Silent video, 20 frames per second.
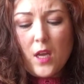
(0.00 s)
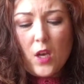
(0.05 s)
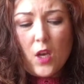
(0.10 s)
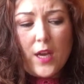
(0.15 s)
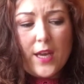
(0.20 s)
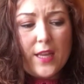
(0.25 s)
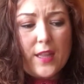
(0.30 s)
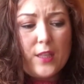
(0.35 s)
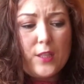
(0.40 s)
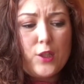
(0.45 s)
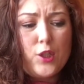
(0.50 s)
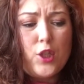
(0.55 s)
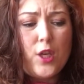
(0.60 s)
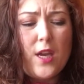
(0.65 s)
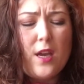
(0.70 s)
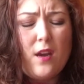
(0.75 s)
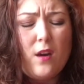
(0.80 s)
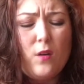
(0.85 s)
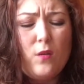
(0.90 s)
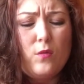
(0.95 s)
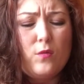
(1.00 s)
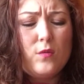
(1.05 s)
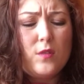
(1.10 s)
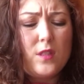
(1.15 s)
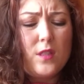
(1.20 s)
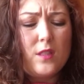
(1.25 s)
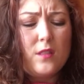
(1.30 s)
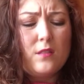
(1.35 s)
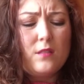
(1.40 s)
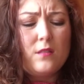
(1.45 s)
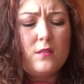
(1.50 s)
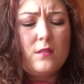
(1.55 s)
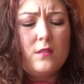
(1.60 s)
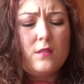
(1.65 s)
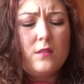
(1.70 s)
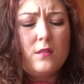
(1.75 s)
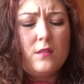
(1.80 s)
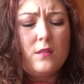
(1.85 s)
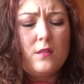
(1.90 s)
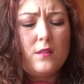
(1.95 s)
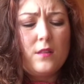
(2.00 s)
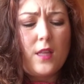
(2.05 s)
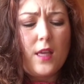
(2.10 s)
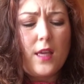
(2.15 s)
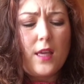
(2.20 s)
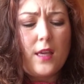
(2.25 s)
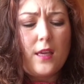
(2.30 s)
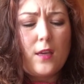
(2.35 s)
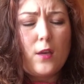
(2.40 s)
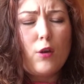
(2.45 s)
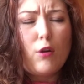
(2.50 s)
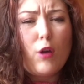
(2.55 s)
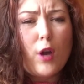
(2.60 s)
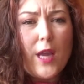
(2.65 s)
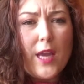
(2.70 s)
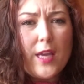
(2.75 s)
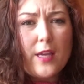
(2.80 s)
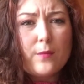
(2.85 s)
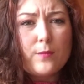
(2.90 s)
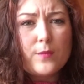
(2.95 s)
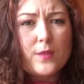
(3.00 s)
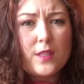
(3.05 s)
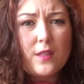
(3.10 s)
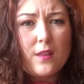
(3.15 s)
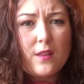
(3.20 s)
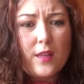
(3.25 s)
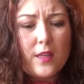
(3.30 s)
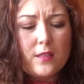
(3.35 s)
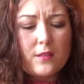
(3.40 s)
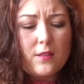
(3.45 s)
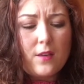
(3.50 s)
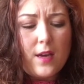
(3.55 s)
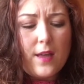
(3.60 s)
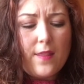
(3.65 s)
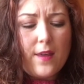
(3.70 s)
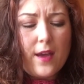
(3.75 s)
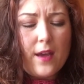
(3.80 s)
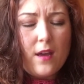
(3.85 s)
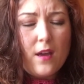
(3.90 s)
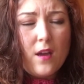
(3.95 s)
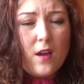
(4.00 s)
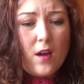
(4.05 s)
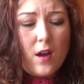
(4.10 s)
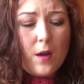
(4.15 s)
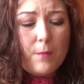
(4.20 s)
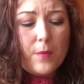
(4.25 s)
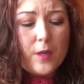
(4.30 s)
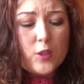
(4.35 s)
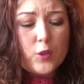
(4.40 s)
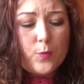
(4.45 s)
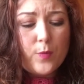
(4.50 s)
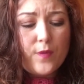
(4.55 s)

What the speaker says: like the gels and the creams and things like that. I much